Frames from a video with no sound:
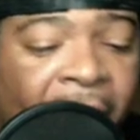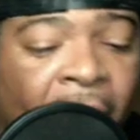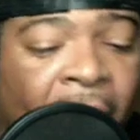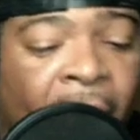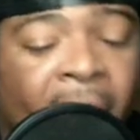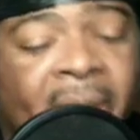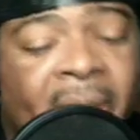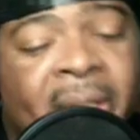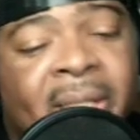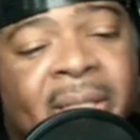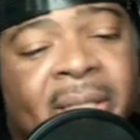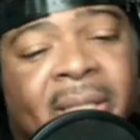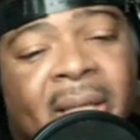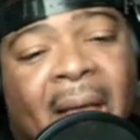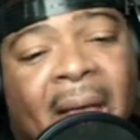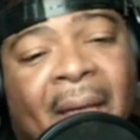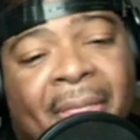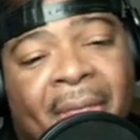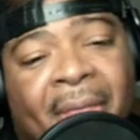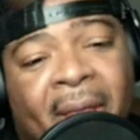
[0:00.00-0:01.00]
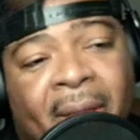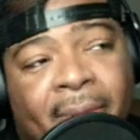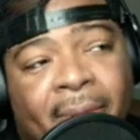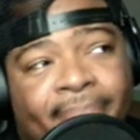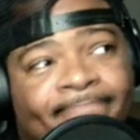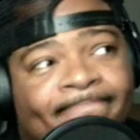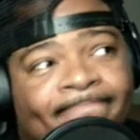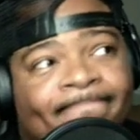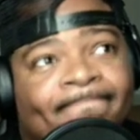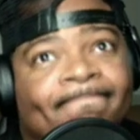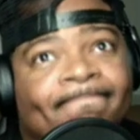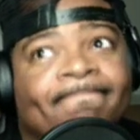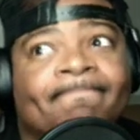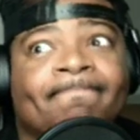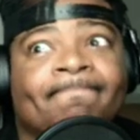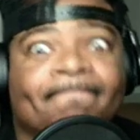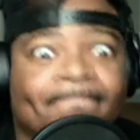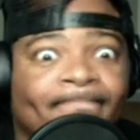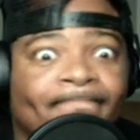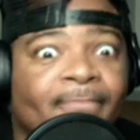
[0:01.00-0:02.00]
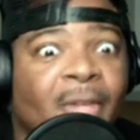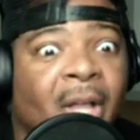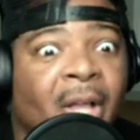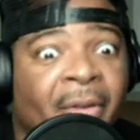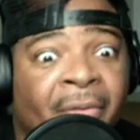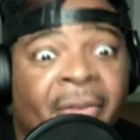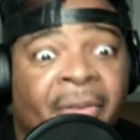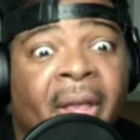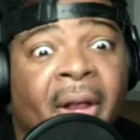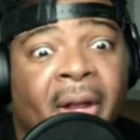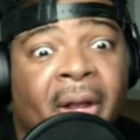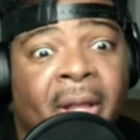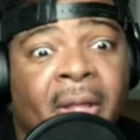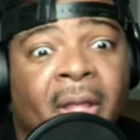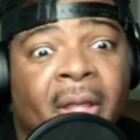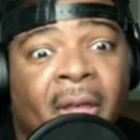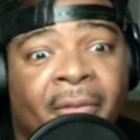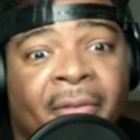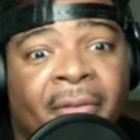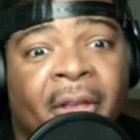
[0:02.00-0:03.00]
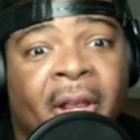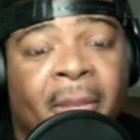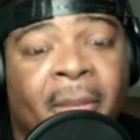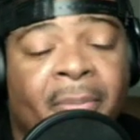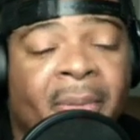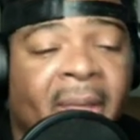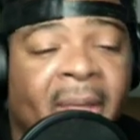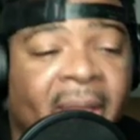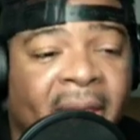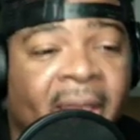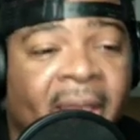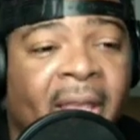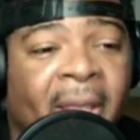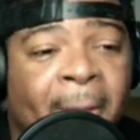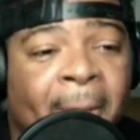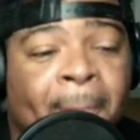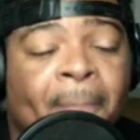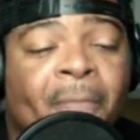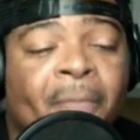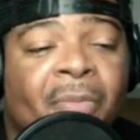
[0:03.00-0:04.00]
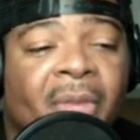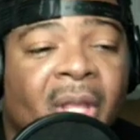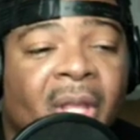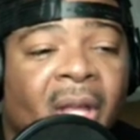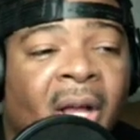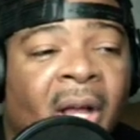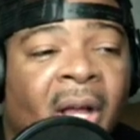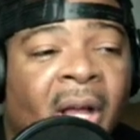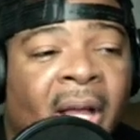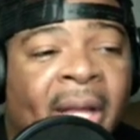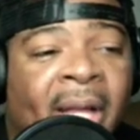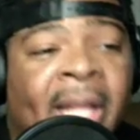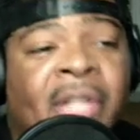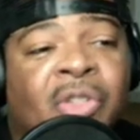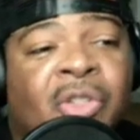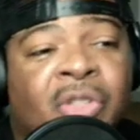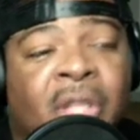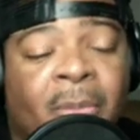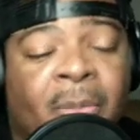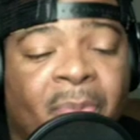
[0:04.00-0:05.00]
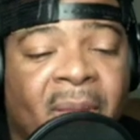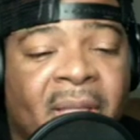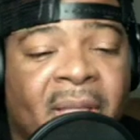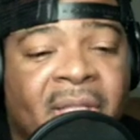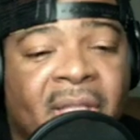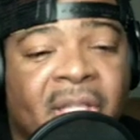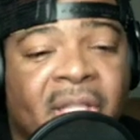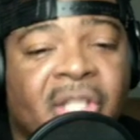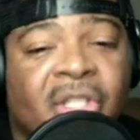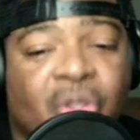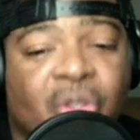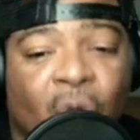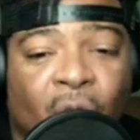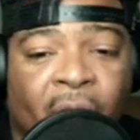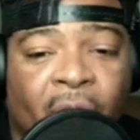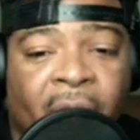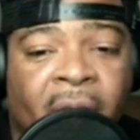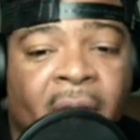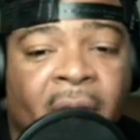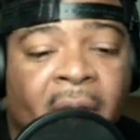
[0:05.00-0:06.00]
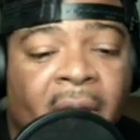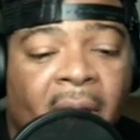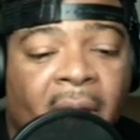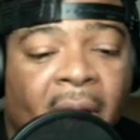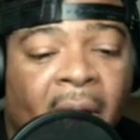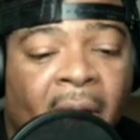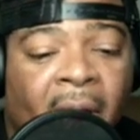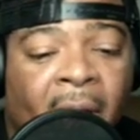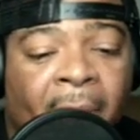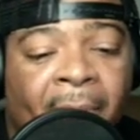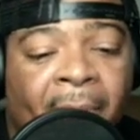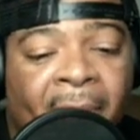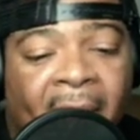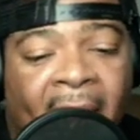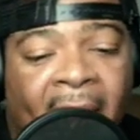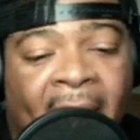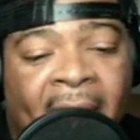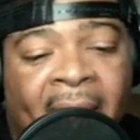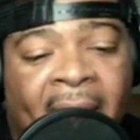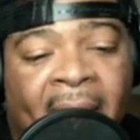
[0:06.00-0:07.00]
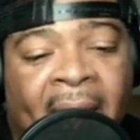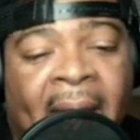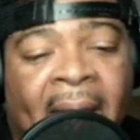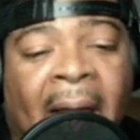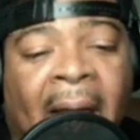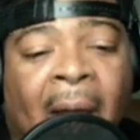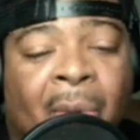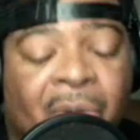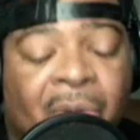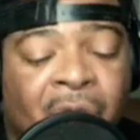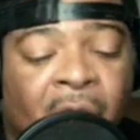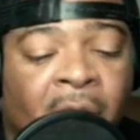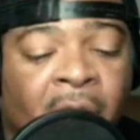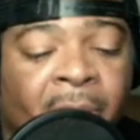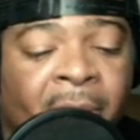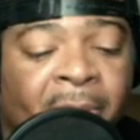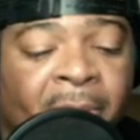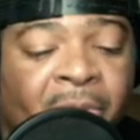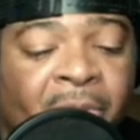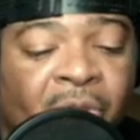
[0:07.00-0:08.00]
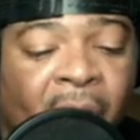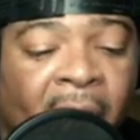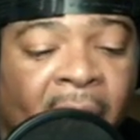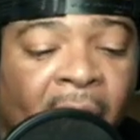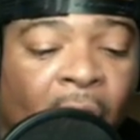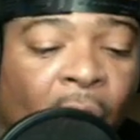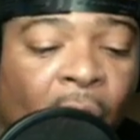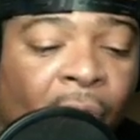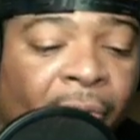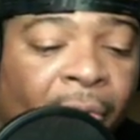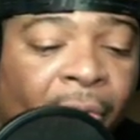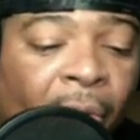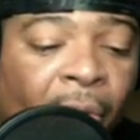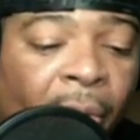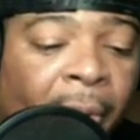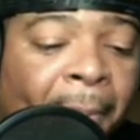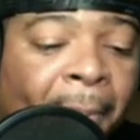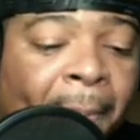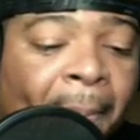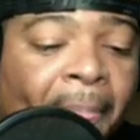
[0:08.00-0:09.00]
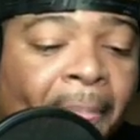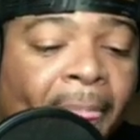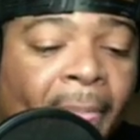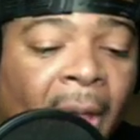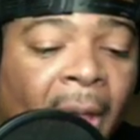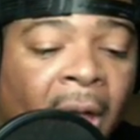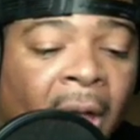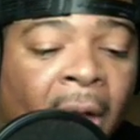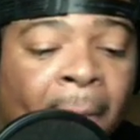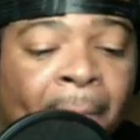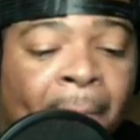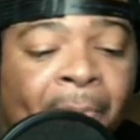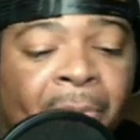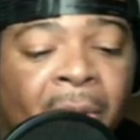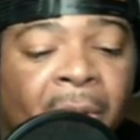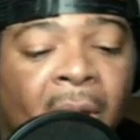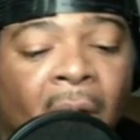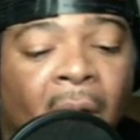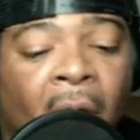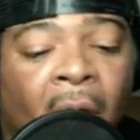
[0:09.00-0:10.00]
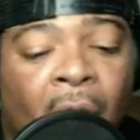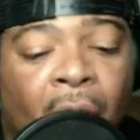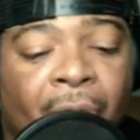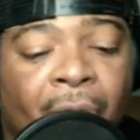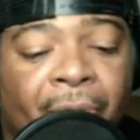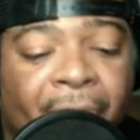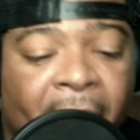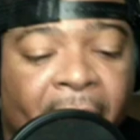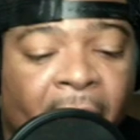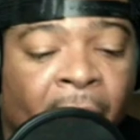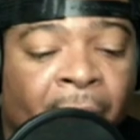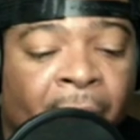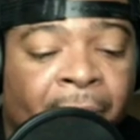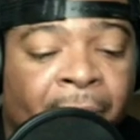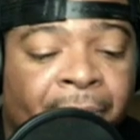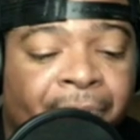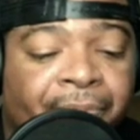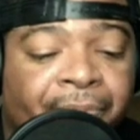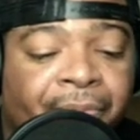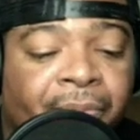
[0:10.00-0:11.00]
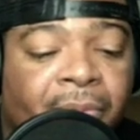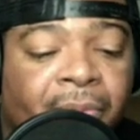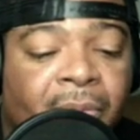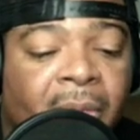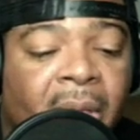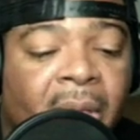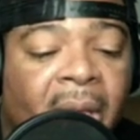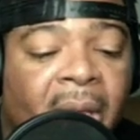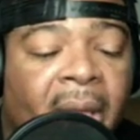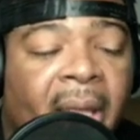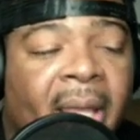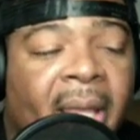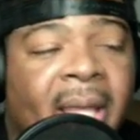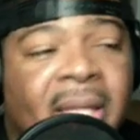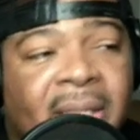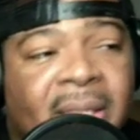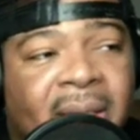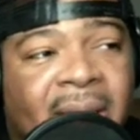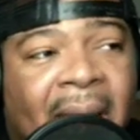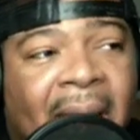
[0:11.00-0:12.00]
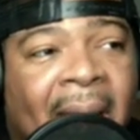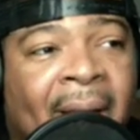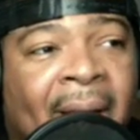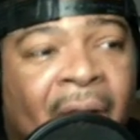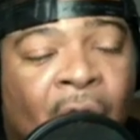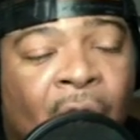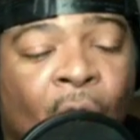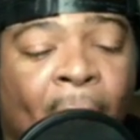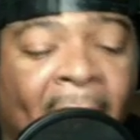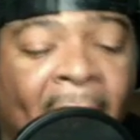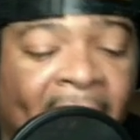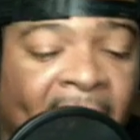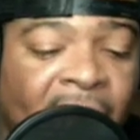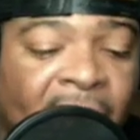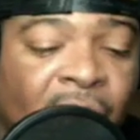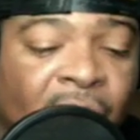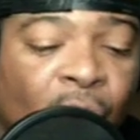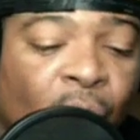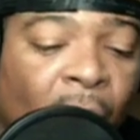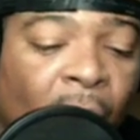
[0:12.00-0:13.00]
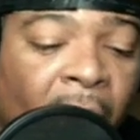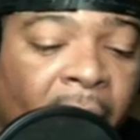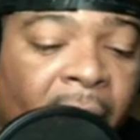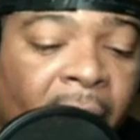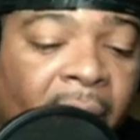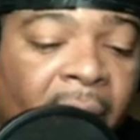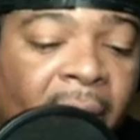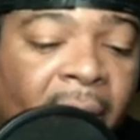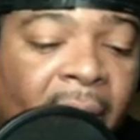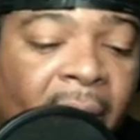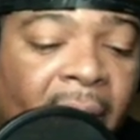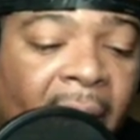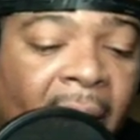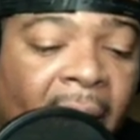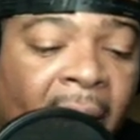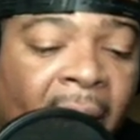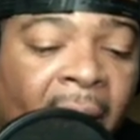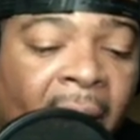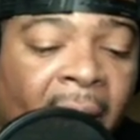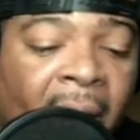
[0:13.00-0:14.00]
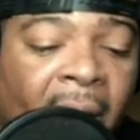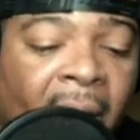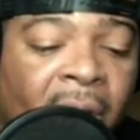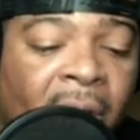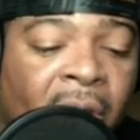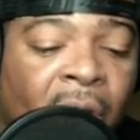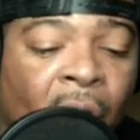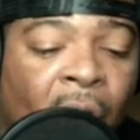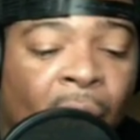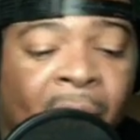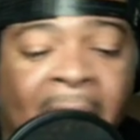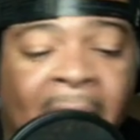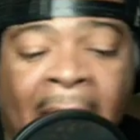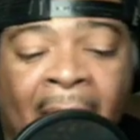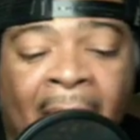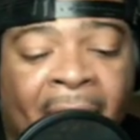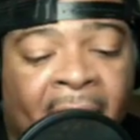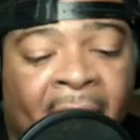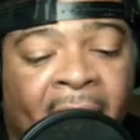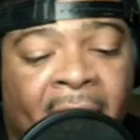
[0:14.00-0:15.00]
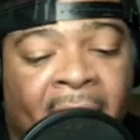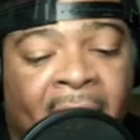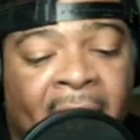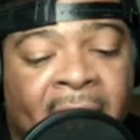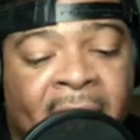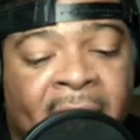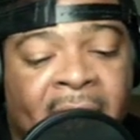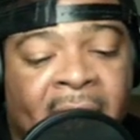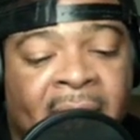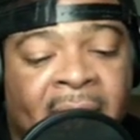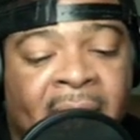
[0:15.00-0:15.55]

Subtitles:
is, I think, a very big key, an interesting piece to the story, and how it's going to be portrayed going forward. Uncle Phil, he's deciding to go back into work, now that his